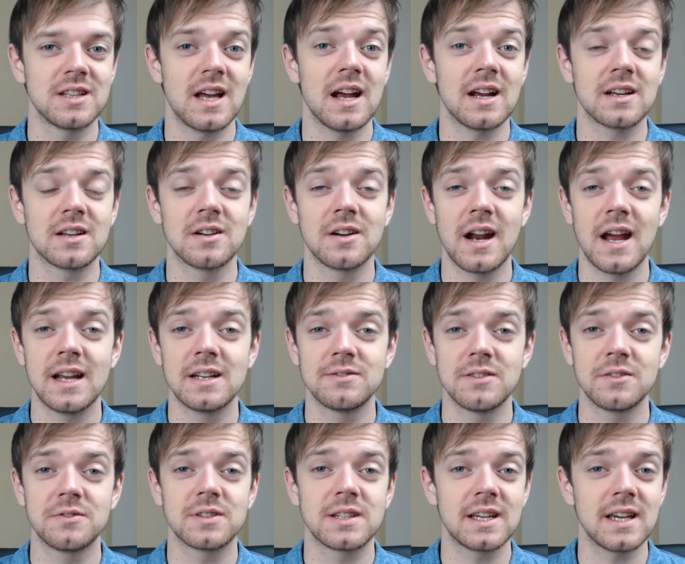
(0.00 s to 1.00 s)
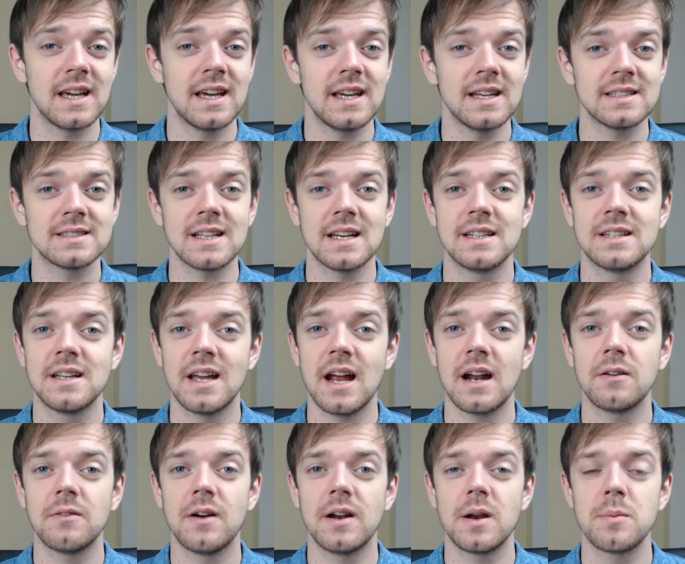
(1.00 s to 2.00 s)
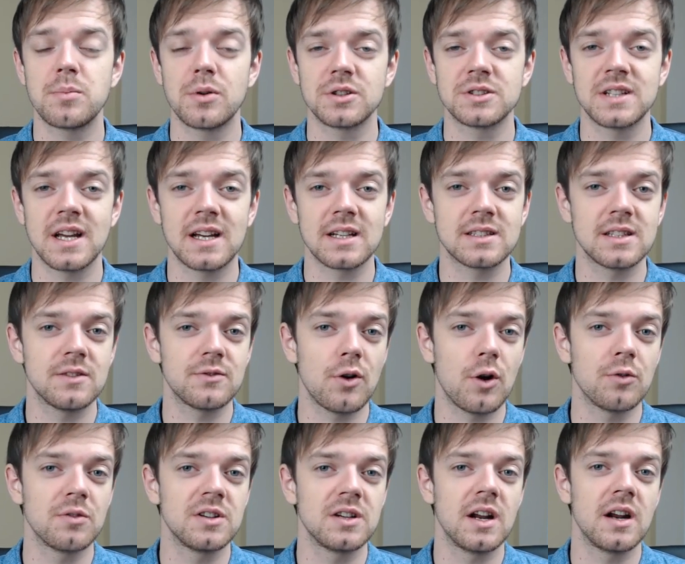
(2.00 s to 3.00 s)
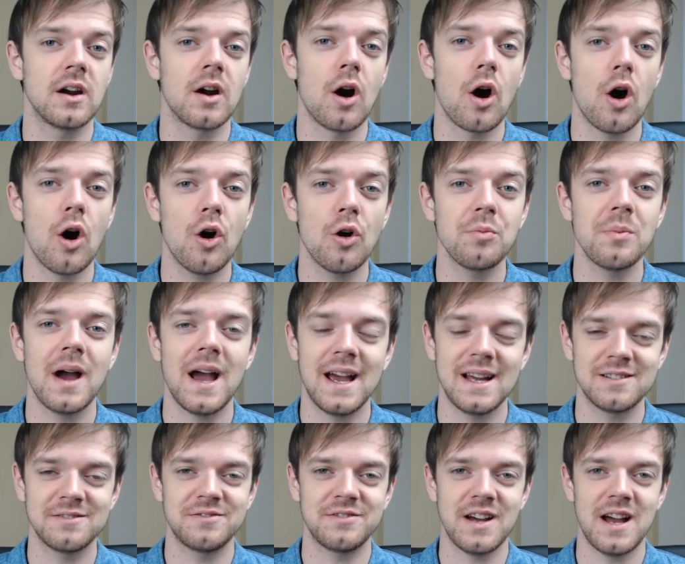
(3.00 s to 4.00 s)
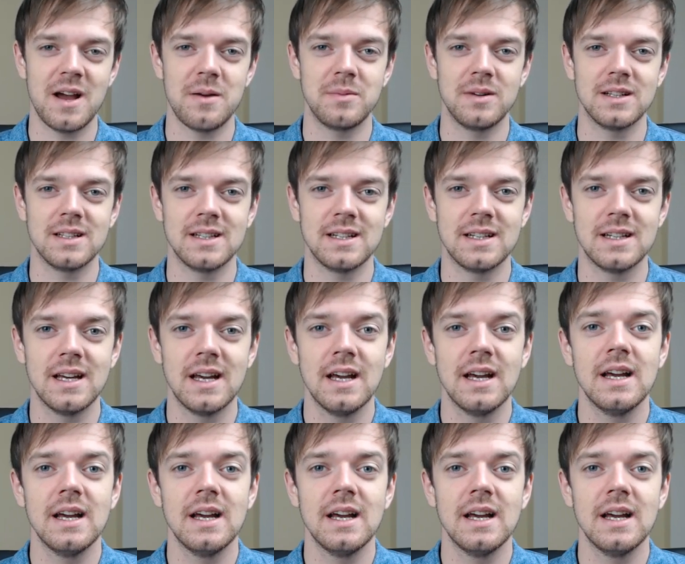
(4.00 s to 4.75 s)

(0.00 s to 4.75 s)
They are great with kids and they are very protective over their home and family.